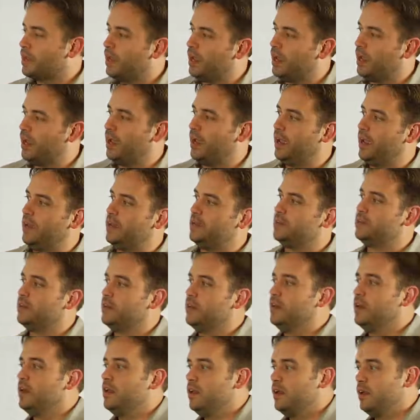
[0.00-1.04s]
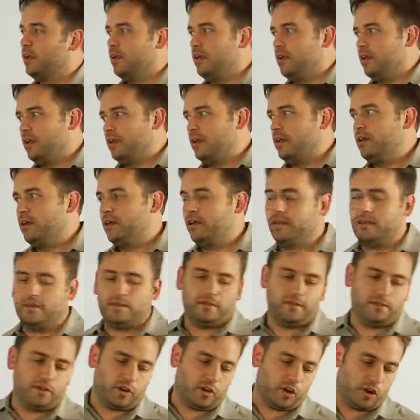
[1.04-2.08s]
and
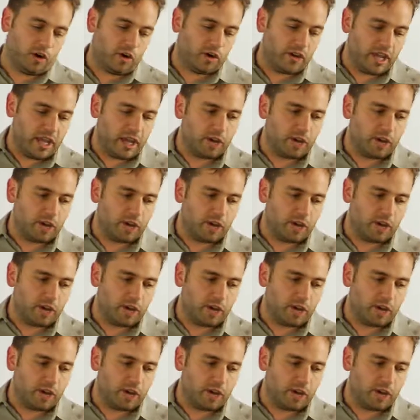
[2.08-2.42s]
the current